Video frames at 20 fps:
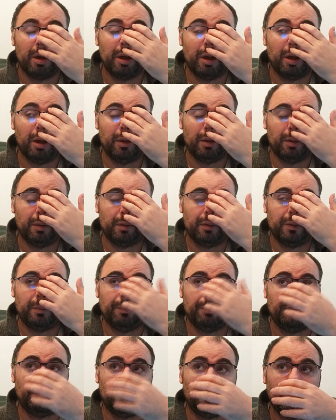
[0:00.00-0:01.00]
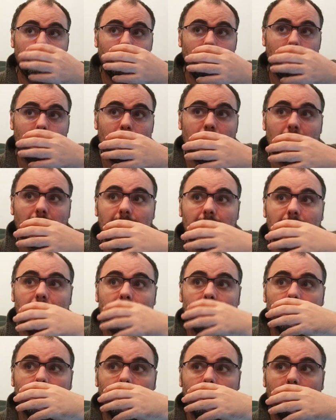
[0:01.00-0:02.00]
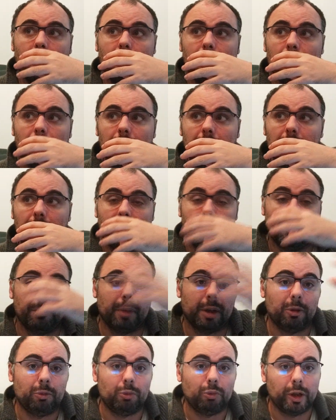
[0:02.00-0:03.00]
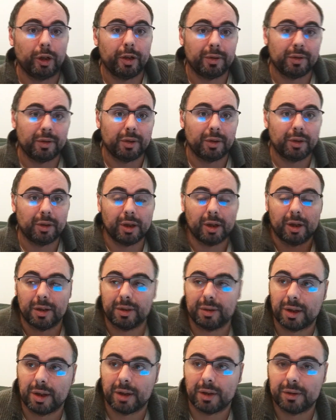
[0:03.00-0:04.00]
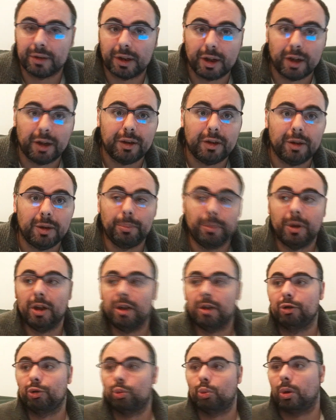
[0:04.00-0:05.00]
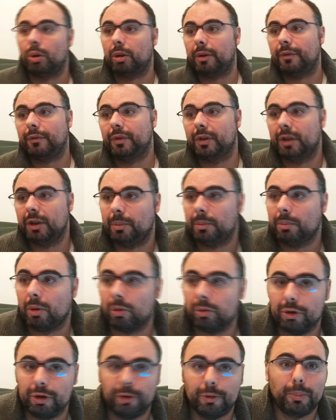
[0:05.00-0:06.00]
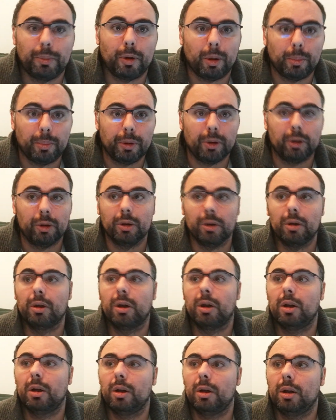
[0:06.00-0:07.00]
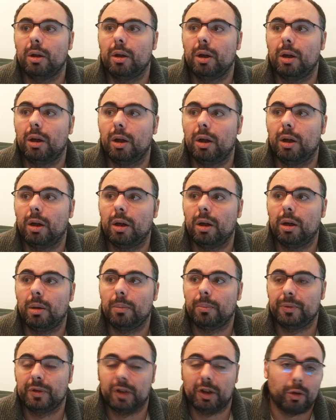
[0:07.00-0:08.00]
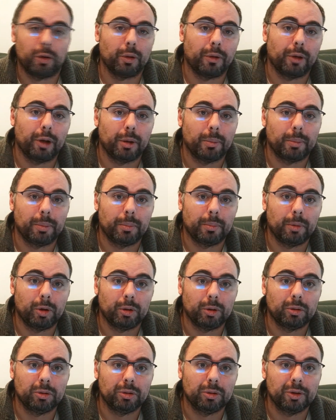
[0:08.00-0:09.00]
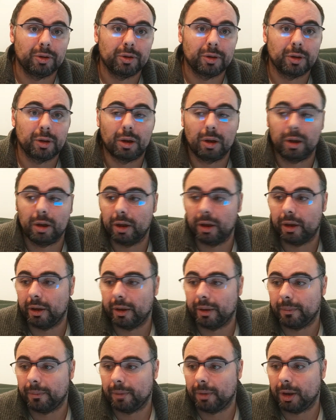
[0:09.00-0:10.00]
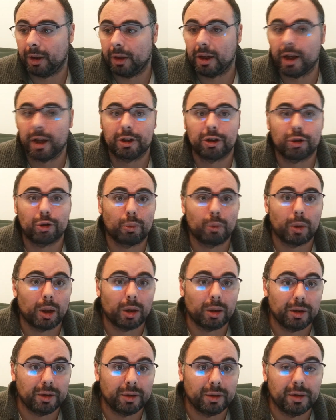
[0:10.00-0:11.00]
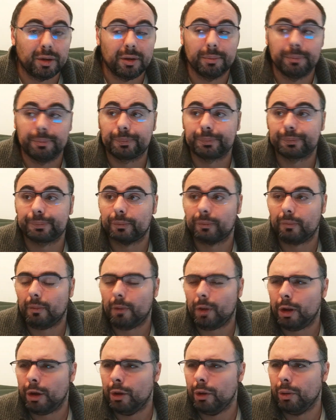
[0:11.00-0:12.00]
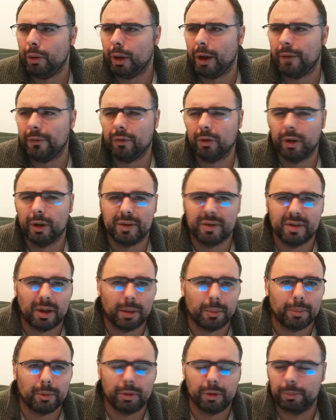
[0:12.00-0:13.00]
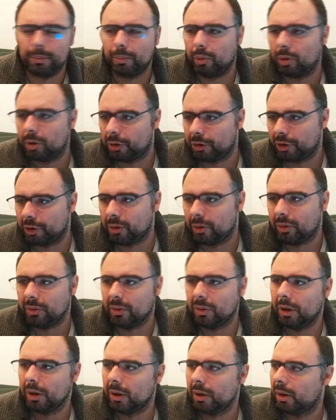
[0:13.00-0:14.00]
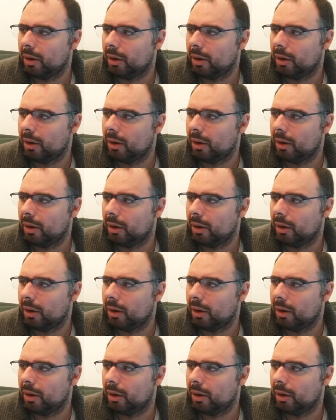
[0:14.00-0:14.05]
And the main reason is that AADP is one of the most popular psychotherapy models. In actuality, you have, for example, in Portugal,